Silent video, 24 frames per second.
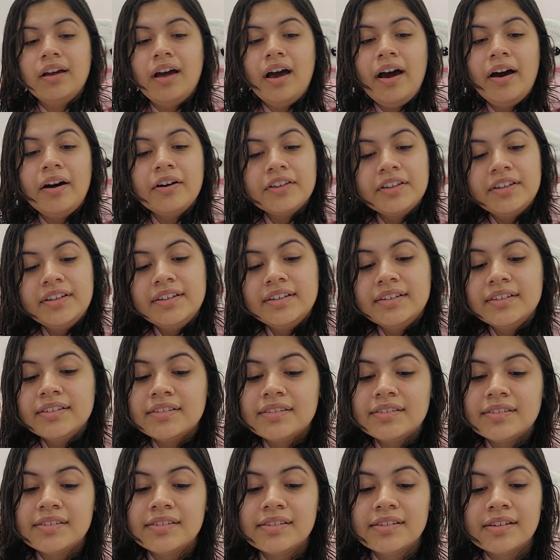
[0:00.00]

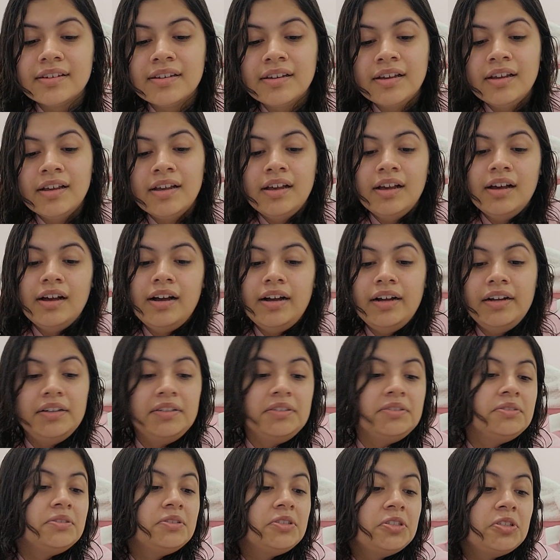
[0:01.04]
audience
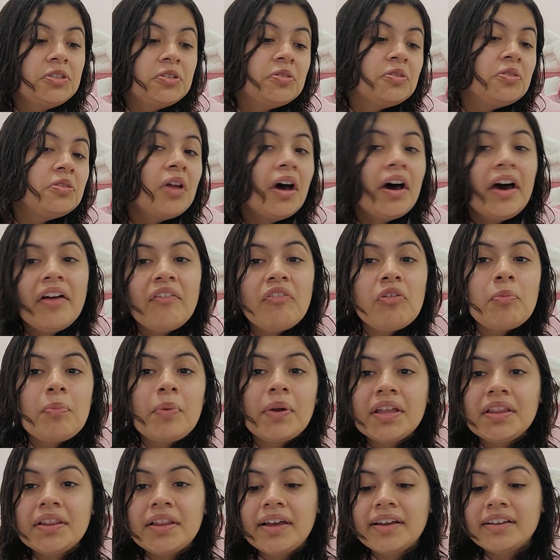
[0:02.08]
And not
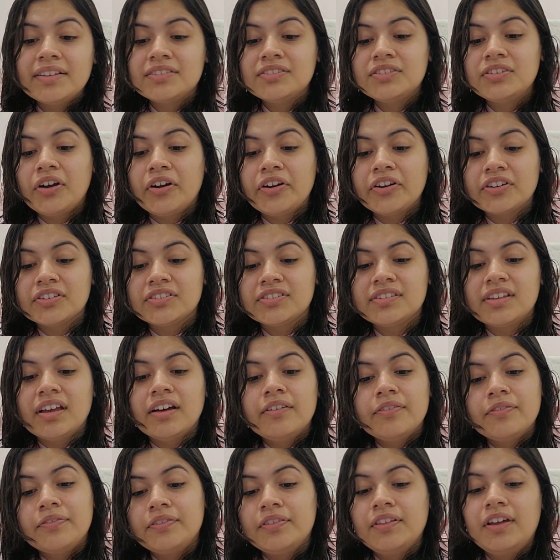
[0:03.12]
everybody likes dark stuff.
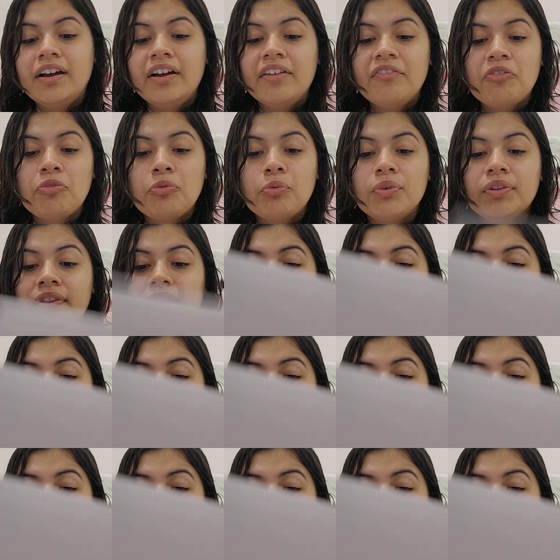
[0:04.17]
Not everyone